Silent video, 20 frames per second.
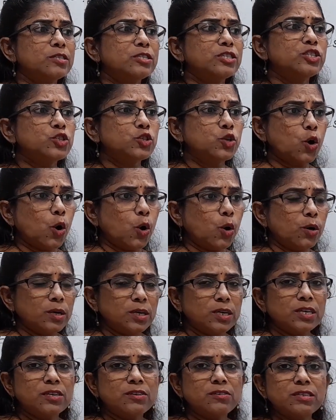draw
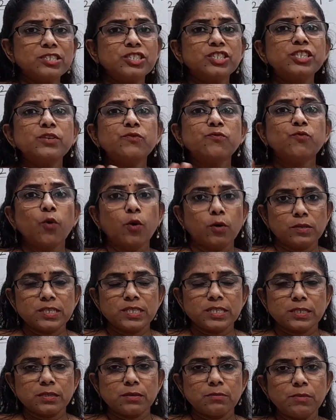rigid
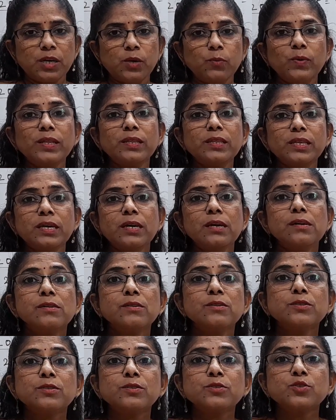walls between the
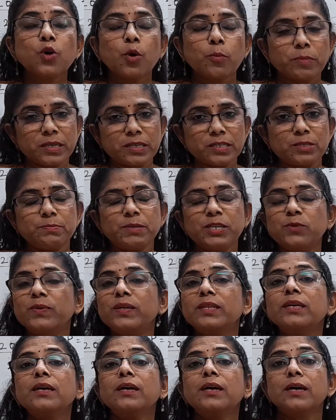topics,
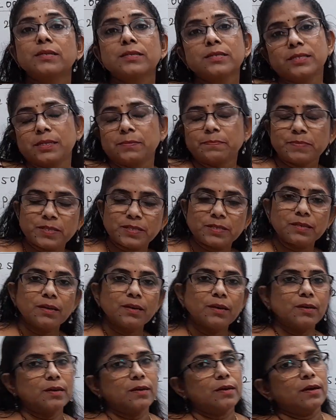between the concepts.
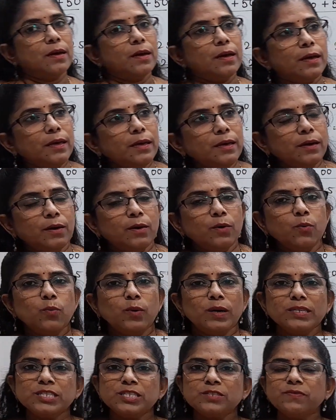Here,
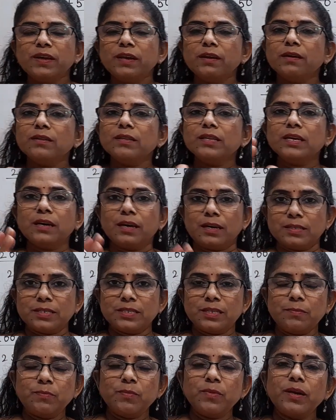once we learn the
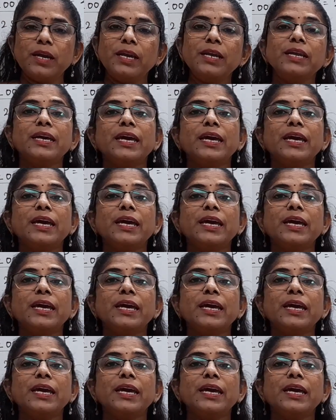concept, it